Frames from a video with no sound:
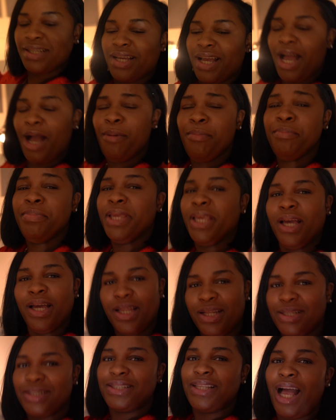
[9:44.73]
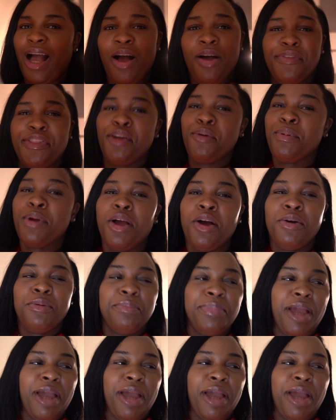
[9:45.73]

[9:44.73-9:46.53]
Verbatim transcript: I'm gonna be honest. I don't think we're gonna be